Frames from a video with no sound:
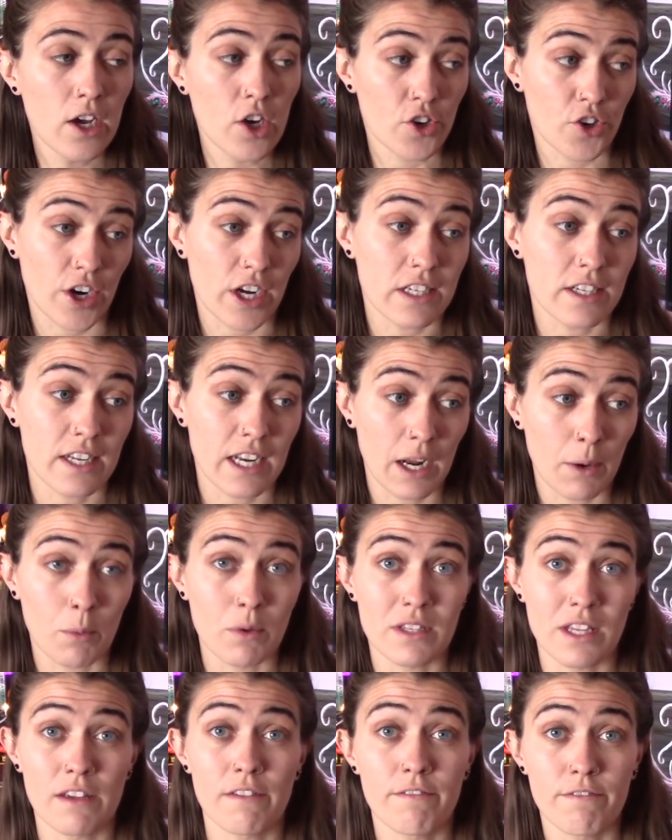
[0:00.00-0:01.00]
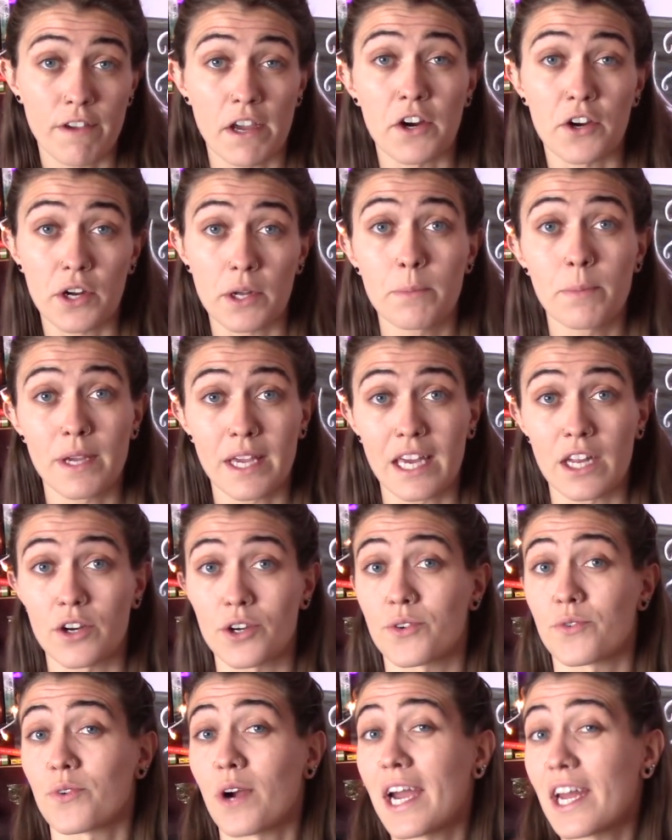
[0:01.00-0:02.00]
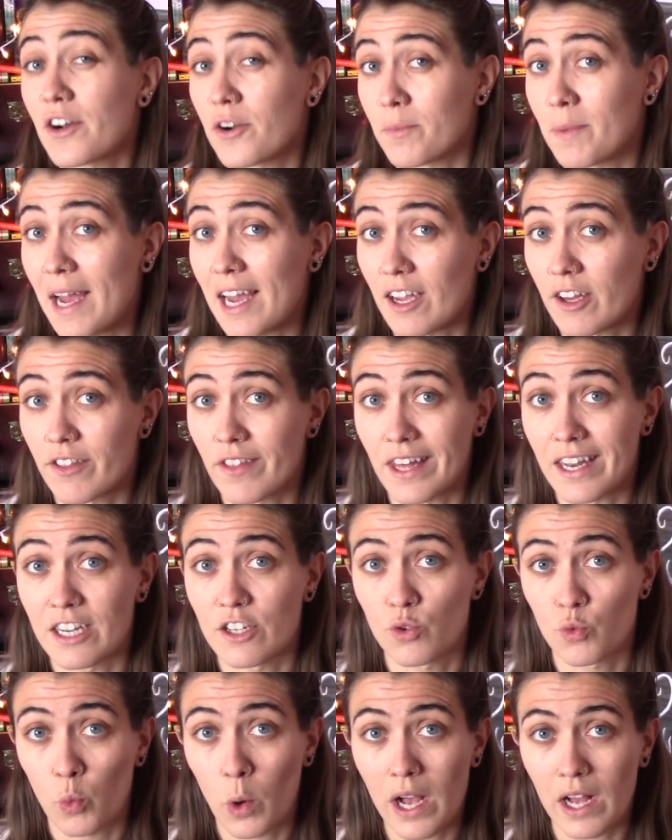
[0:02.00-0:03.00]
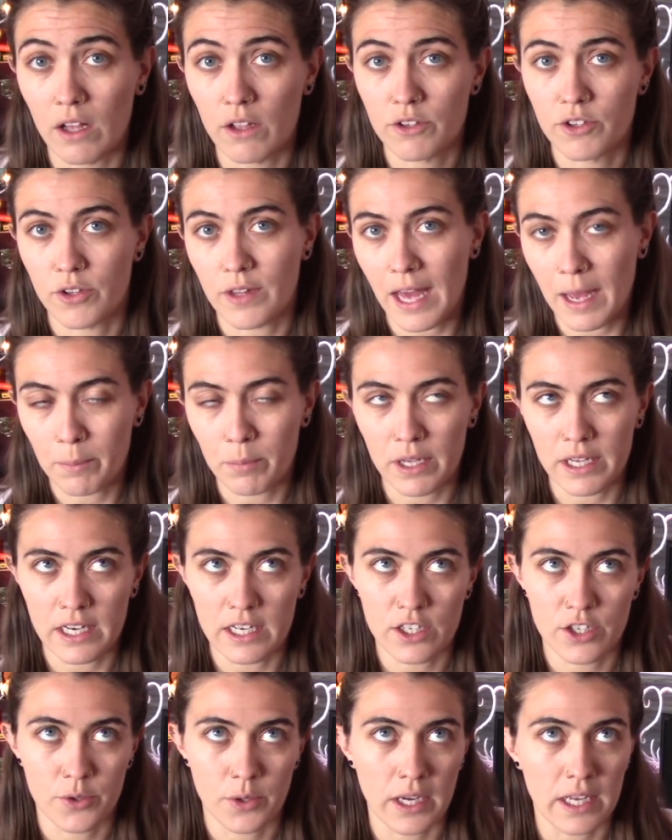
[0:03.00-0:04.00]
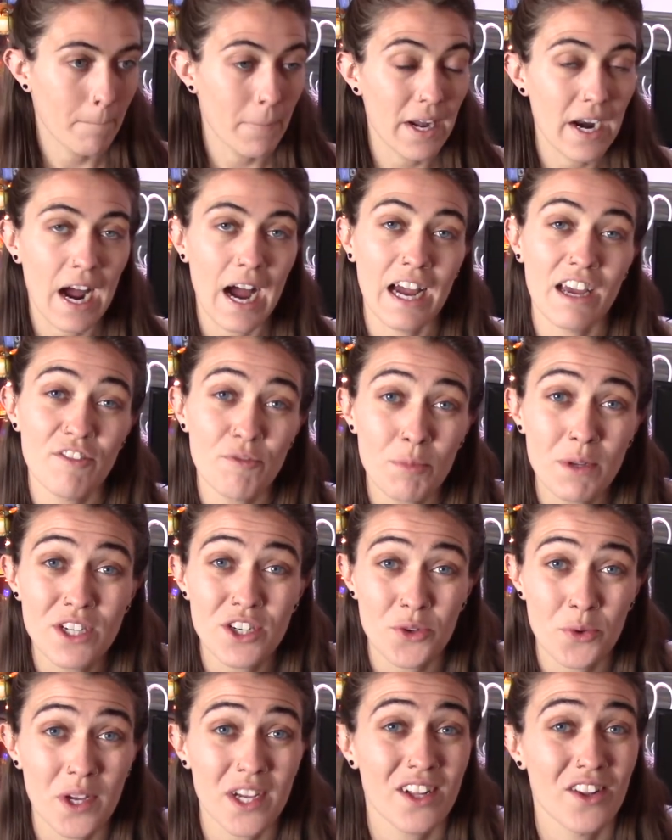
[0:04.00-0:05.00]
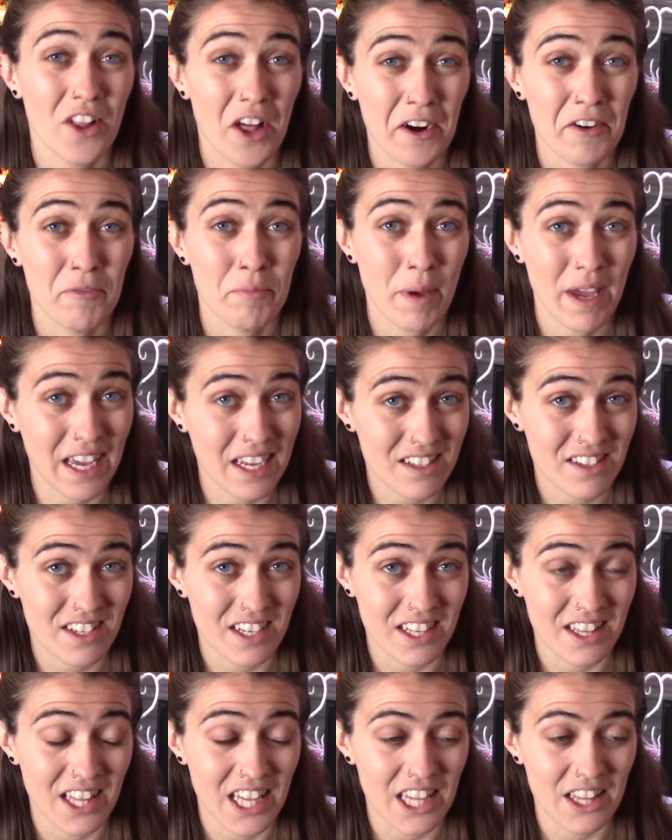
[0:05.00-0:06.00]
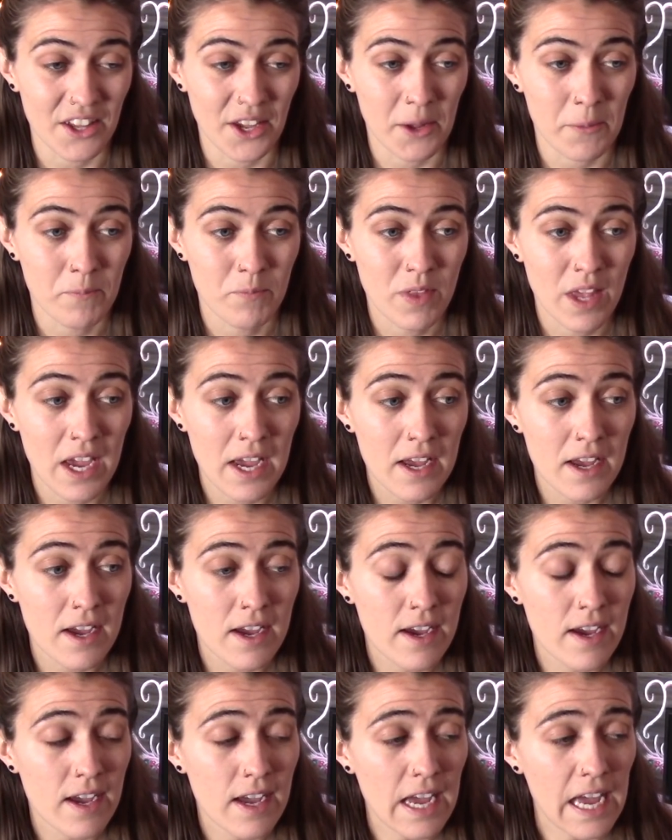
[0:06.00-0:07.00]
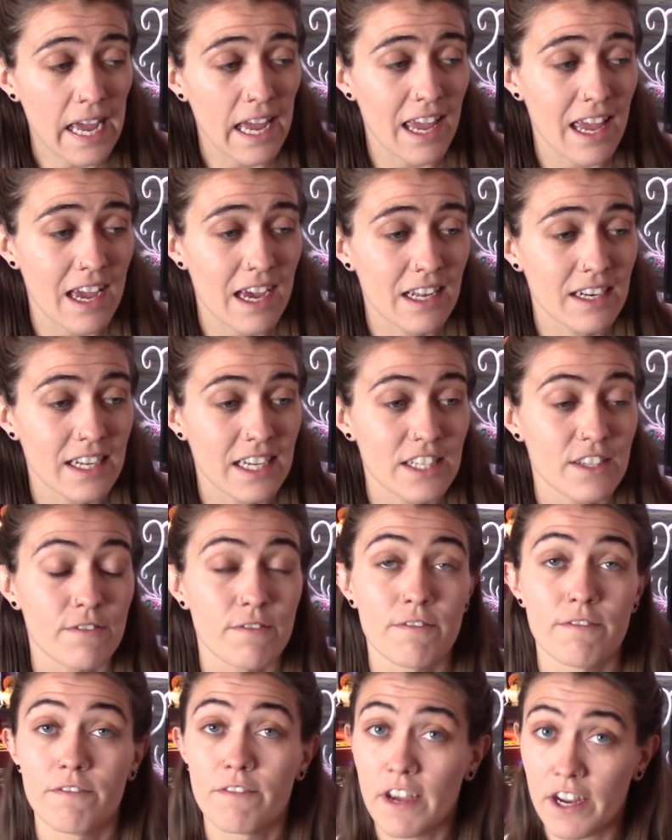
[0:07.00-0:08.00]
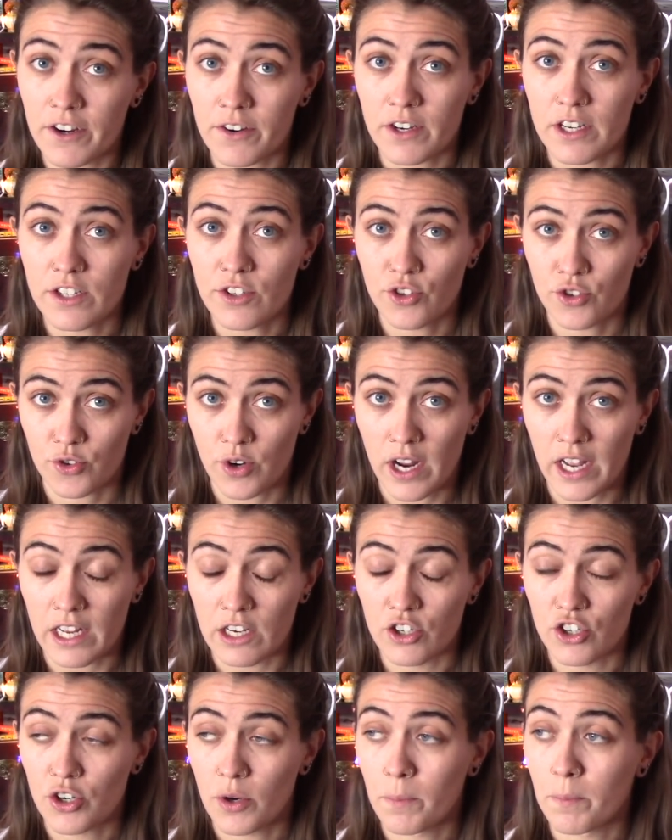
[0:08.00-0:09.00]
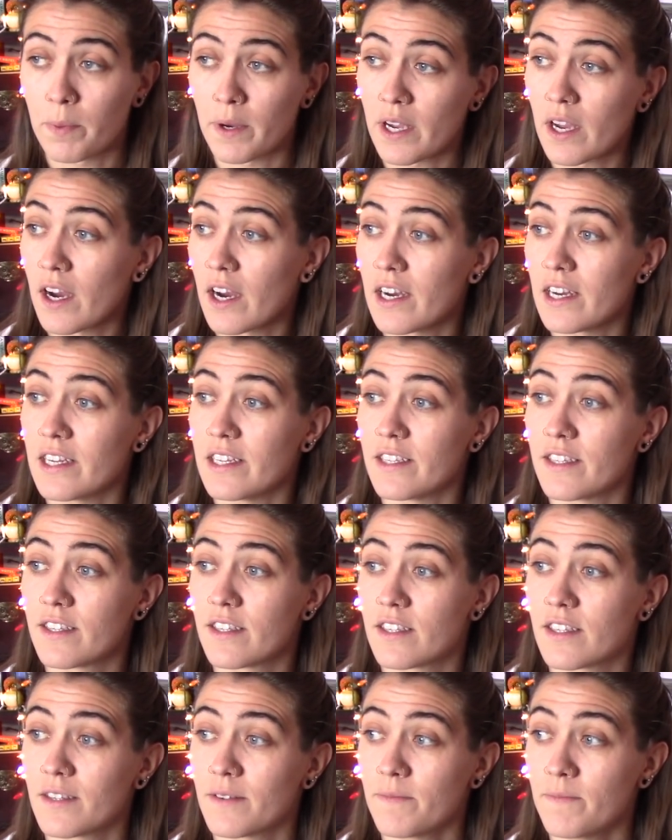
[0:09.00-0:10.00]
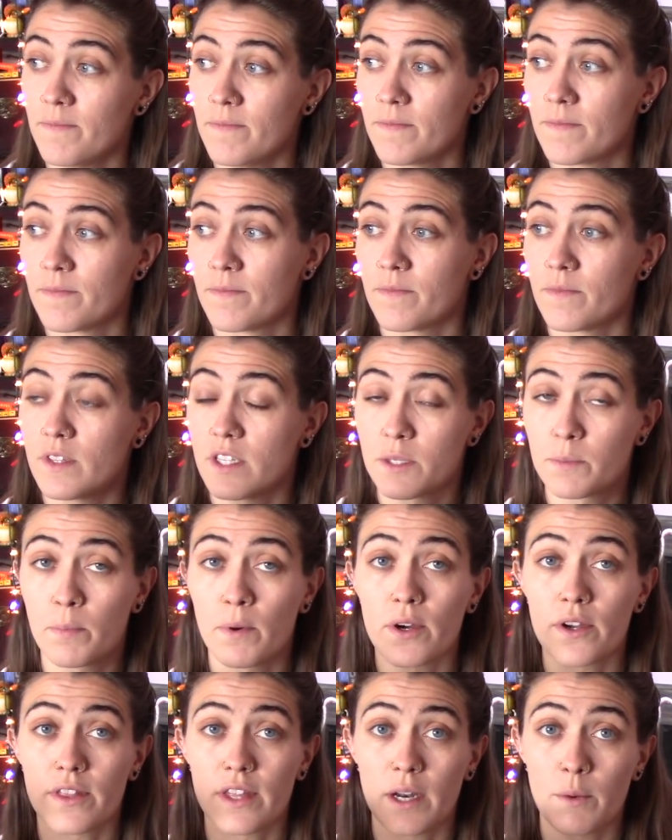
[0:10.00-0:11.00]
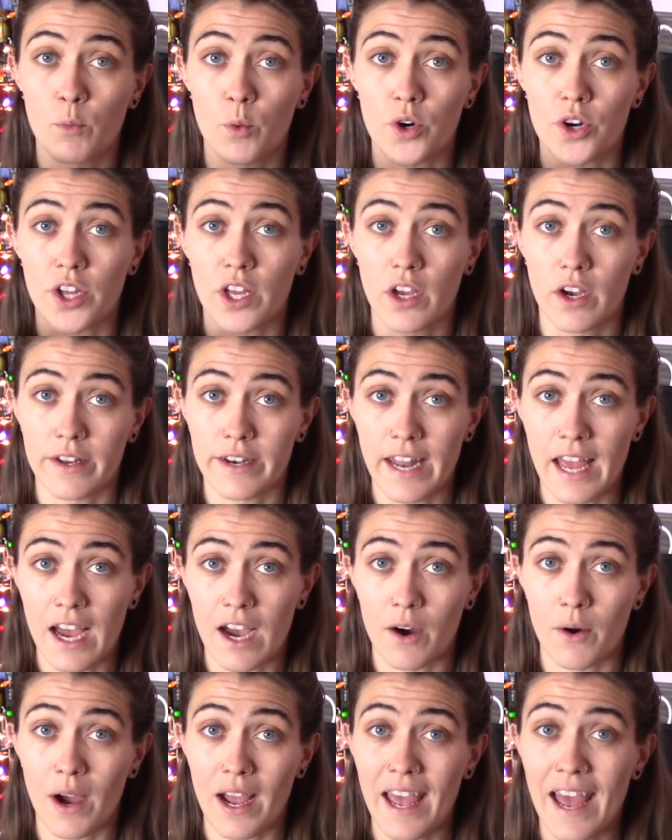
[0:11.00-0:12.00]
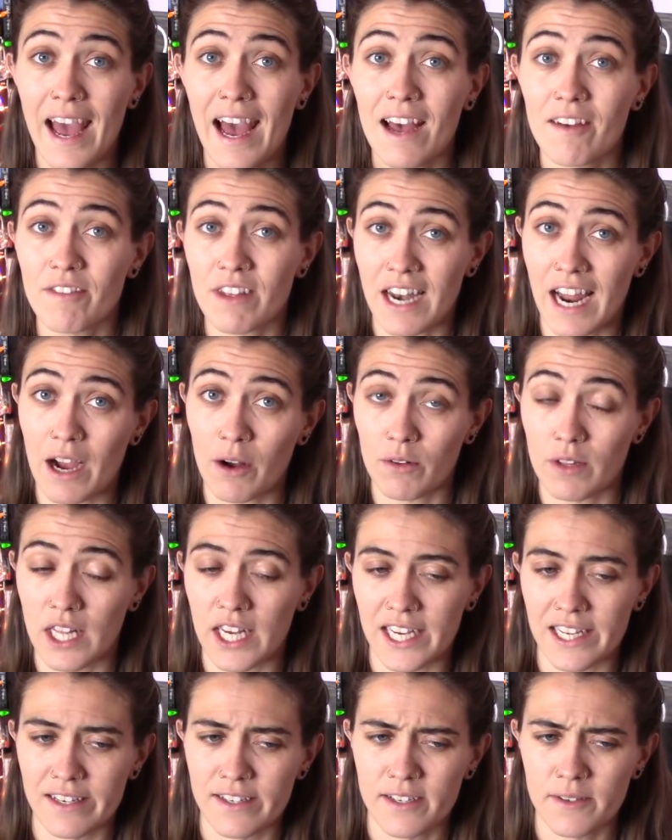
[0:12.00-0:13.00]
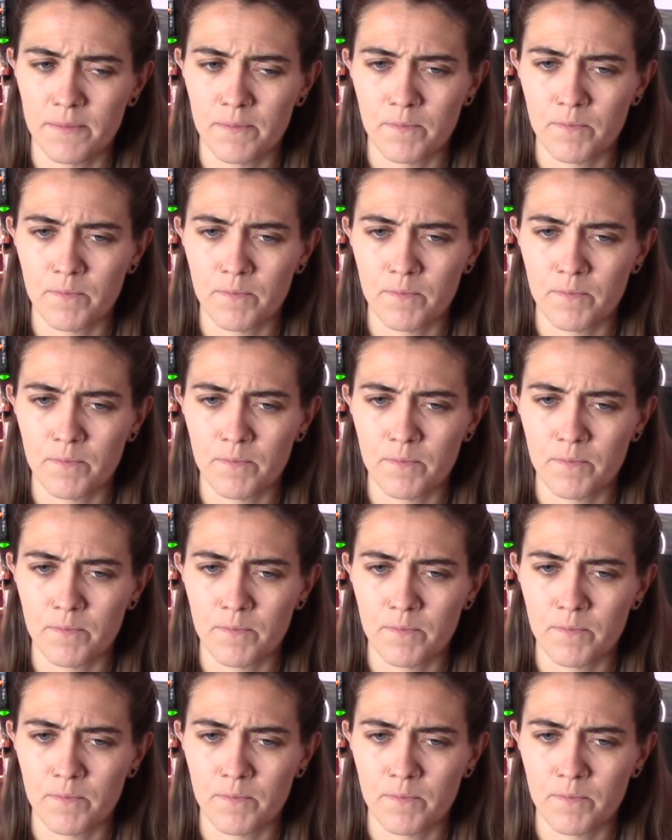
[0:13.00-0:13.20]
Granted, I was a very beginner writer back then as well, so that played into it. But I've been doing a lot of pantsing lately, and it's very strange because this book that I'm working on now, I have it outlined.